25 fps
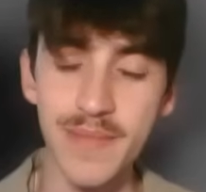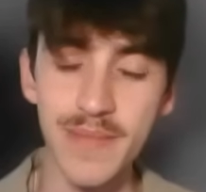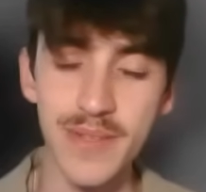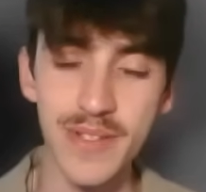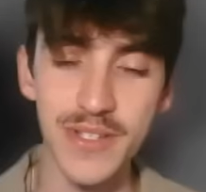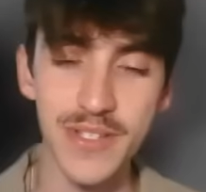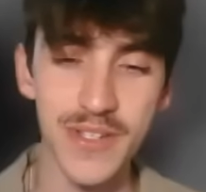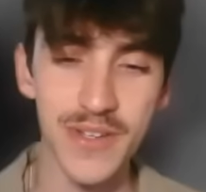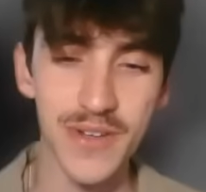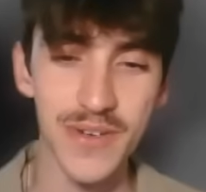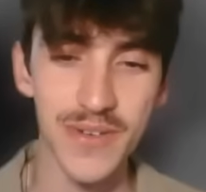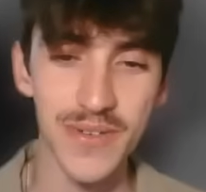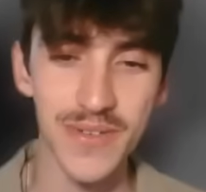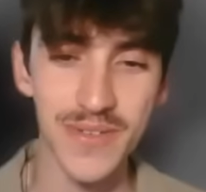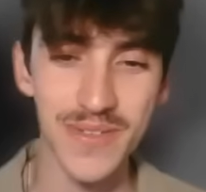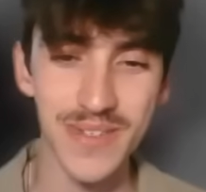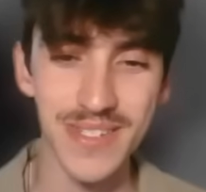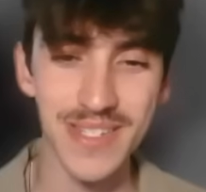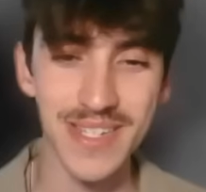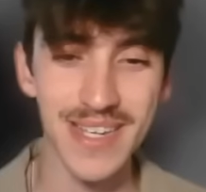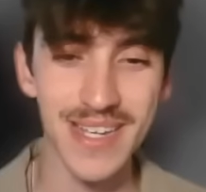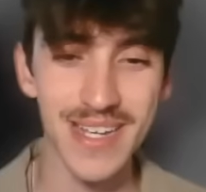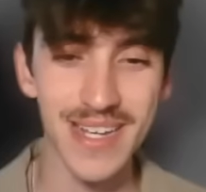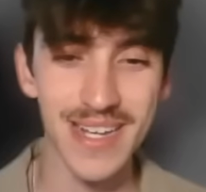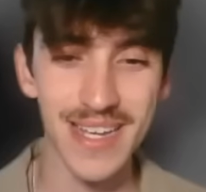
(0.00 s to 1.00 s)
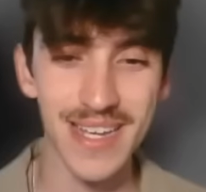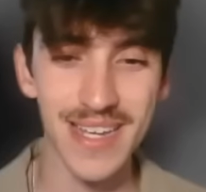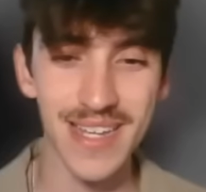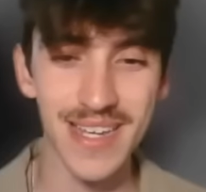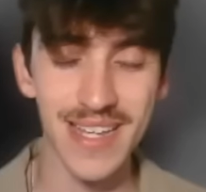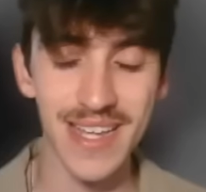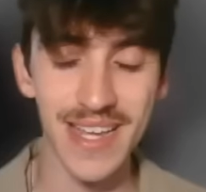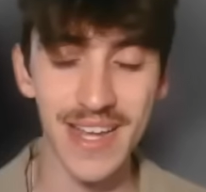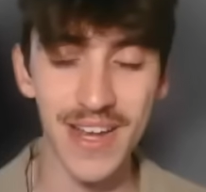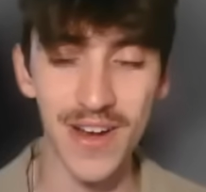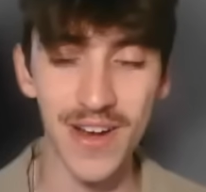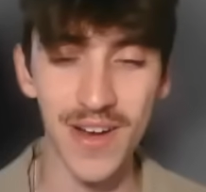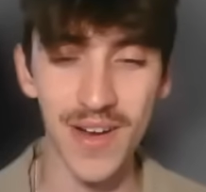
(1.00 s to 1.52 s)
So seeing it
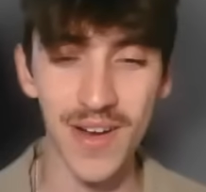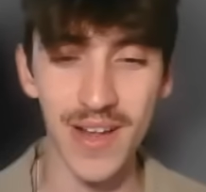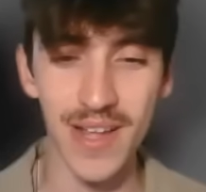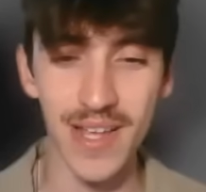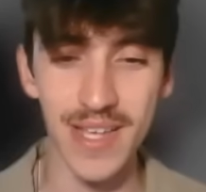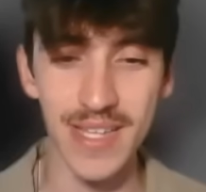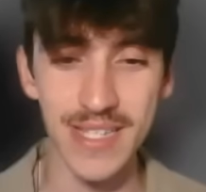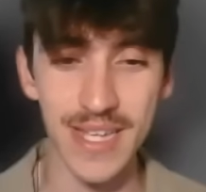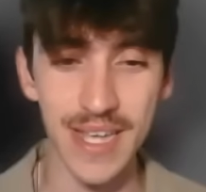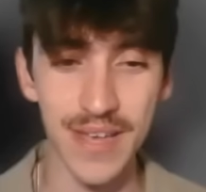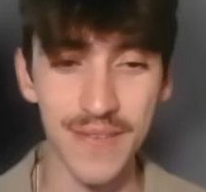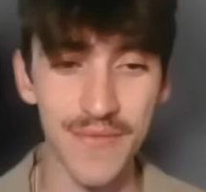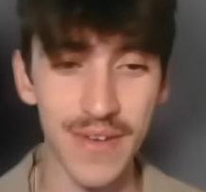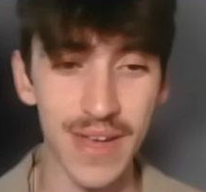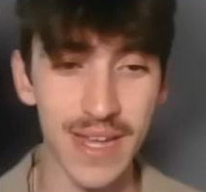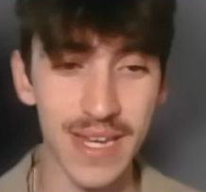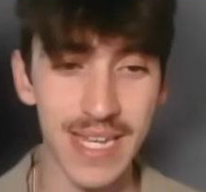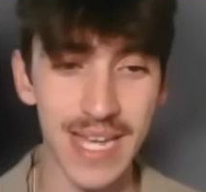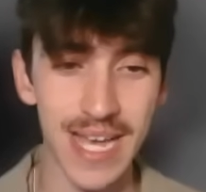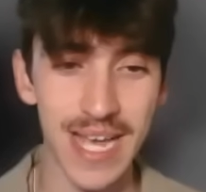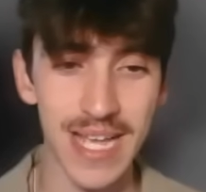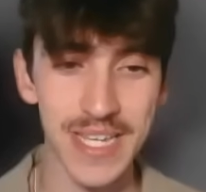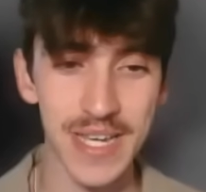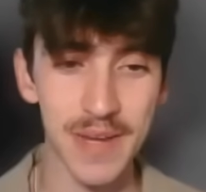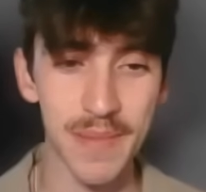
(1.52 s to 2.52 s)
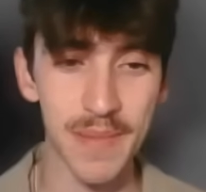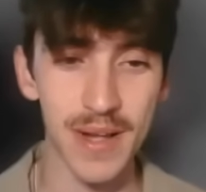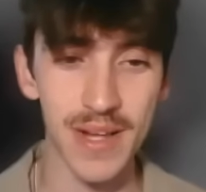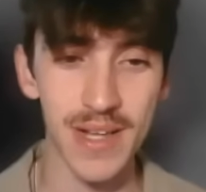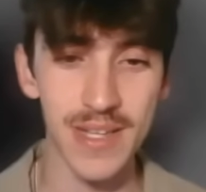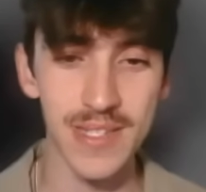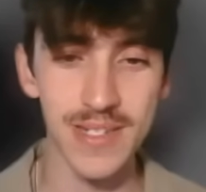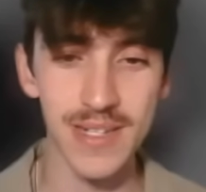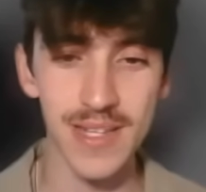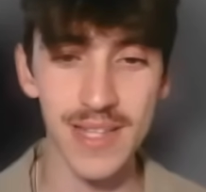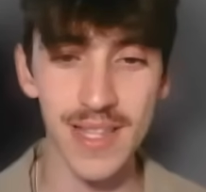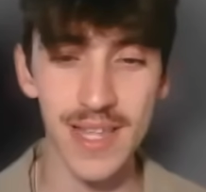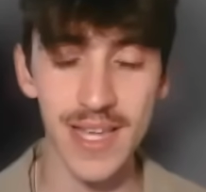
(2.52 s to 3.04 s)
here is fantastic
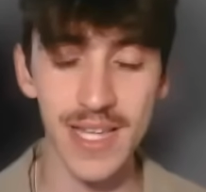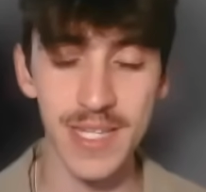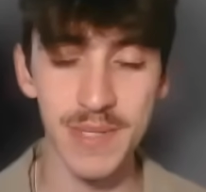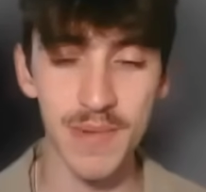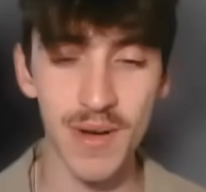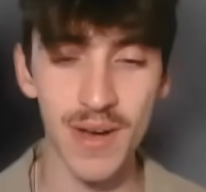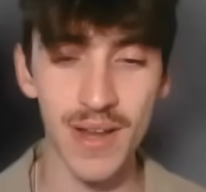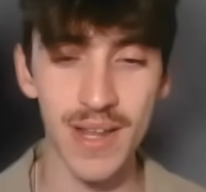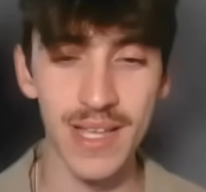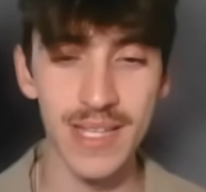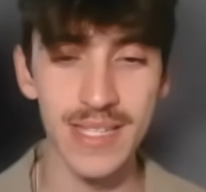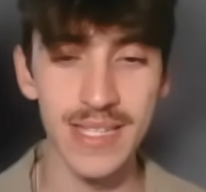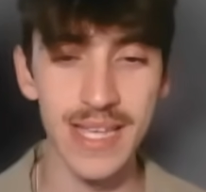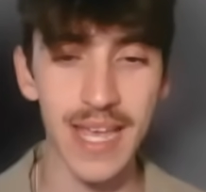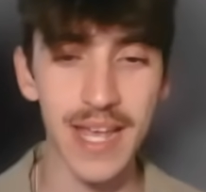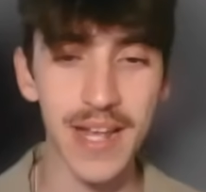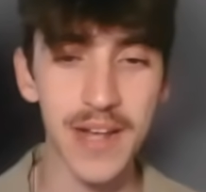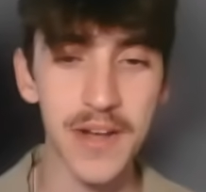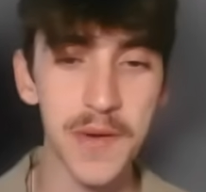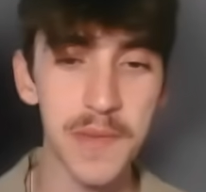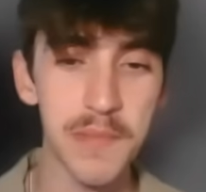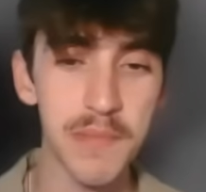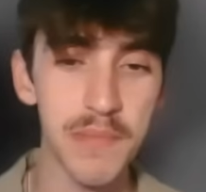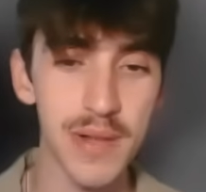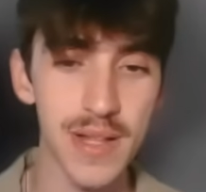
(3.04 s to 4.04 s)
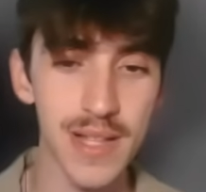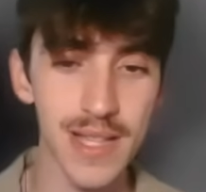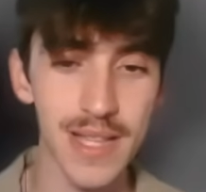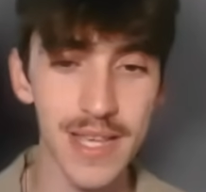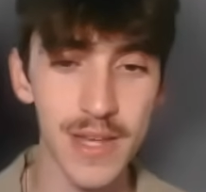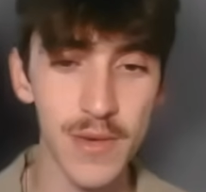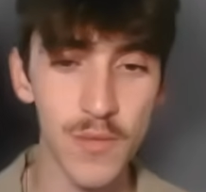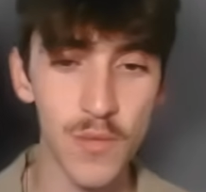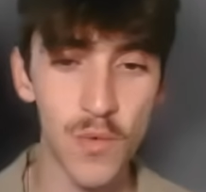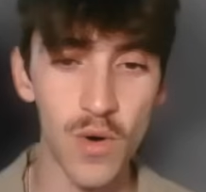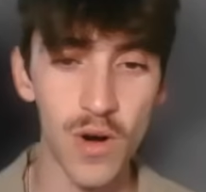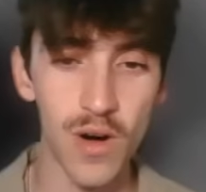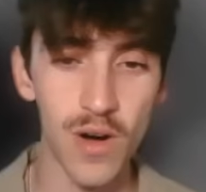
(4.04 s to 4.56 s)
because the Golisopod is a
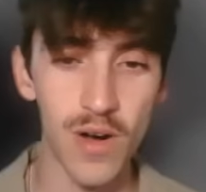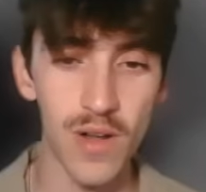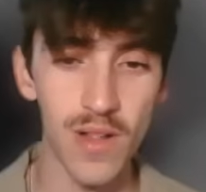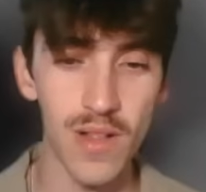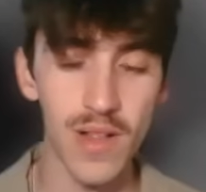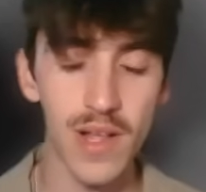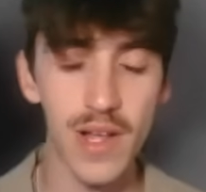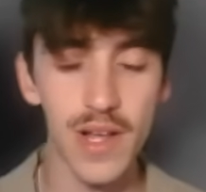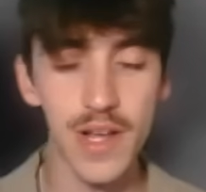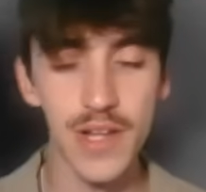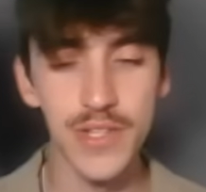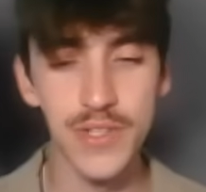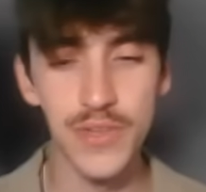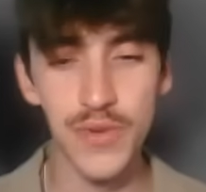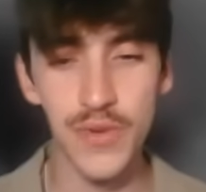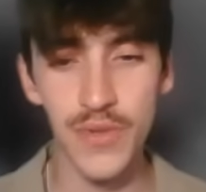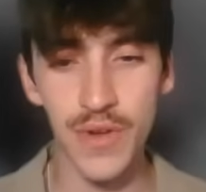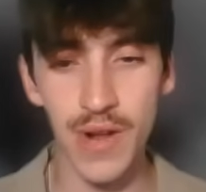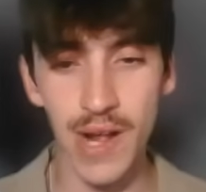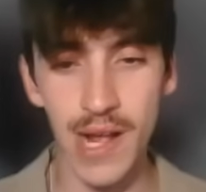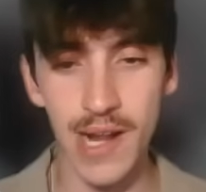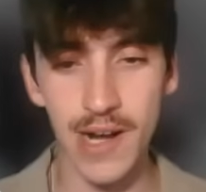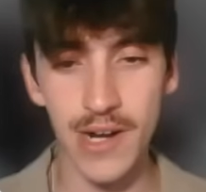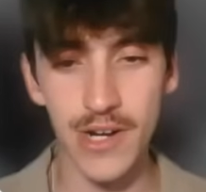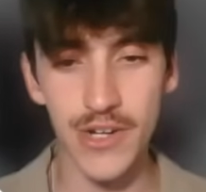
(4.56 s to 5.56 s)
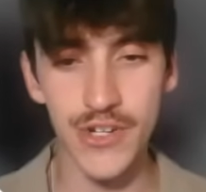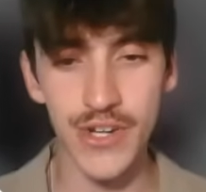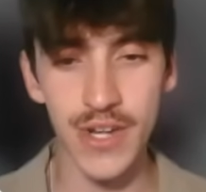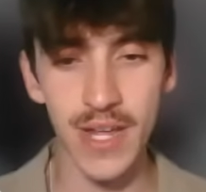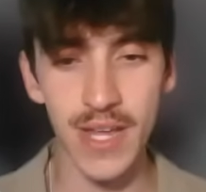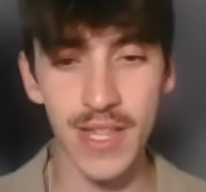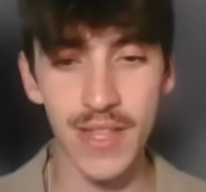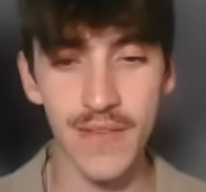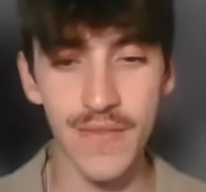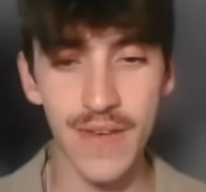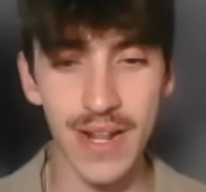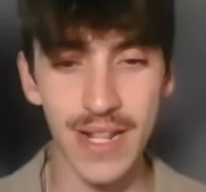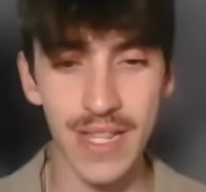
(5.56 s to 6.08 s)
complete wall to their energy,
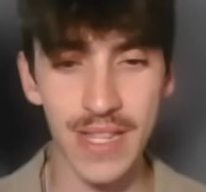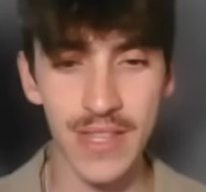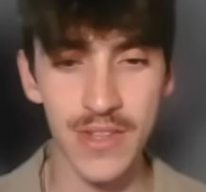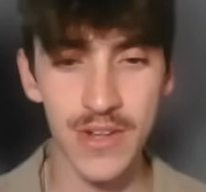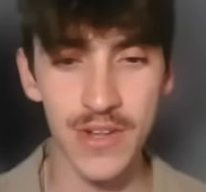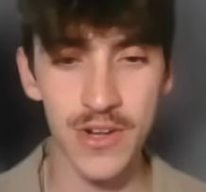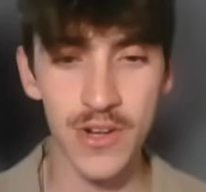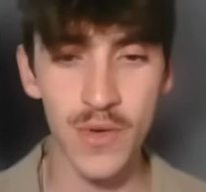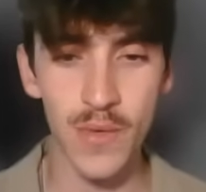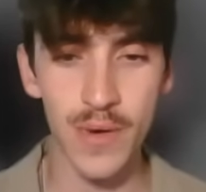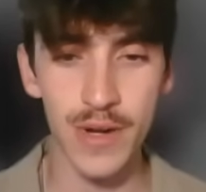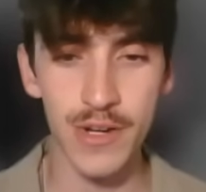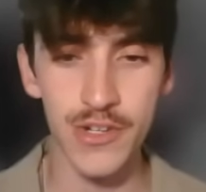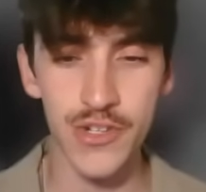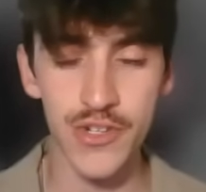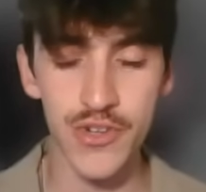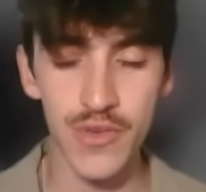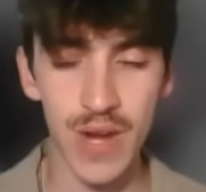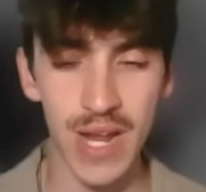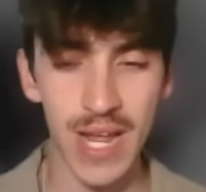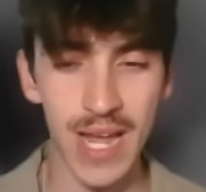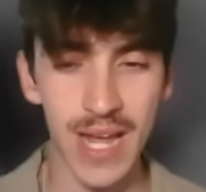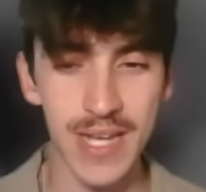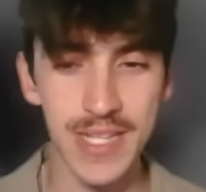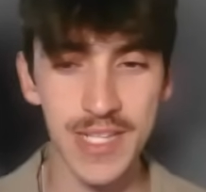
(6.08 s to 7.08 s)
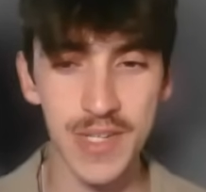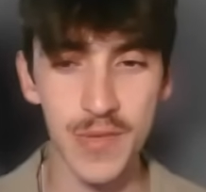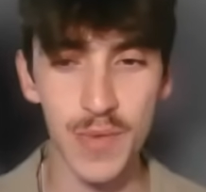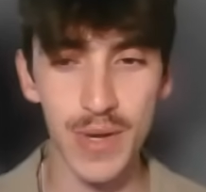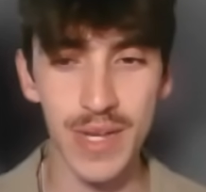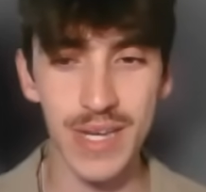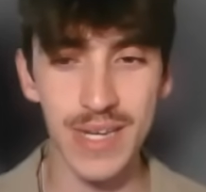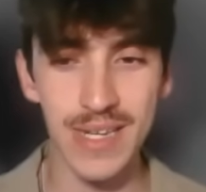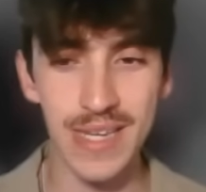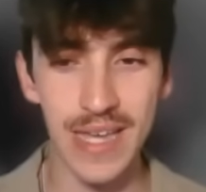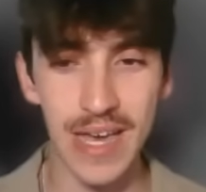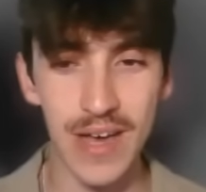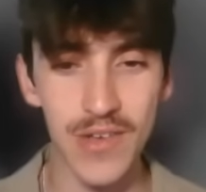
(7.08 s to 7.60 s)
and the fact that they're going straight Icy
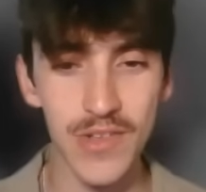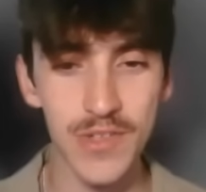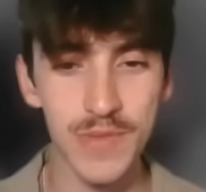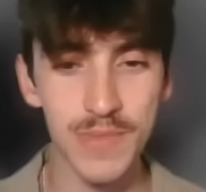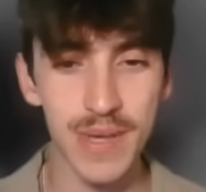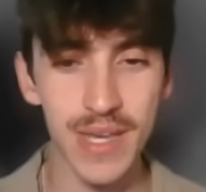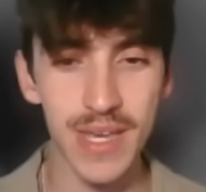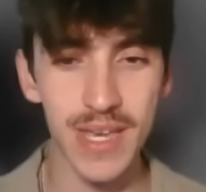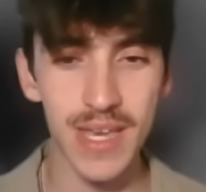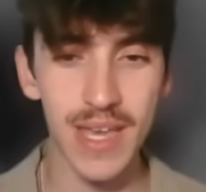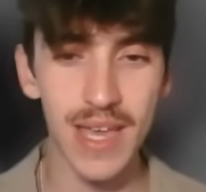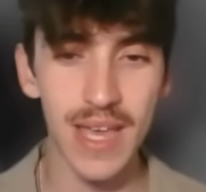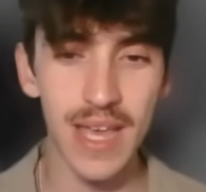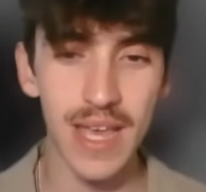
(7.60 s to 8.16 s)
Wind tells me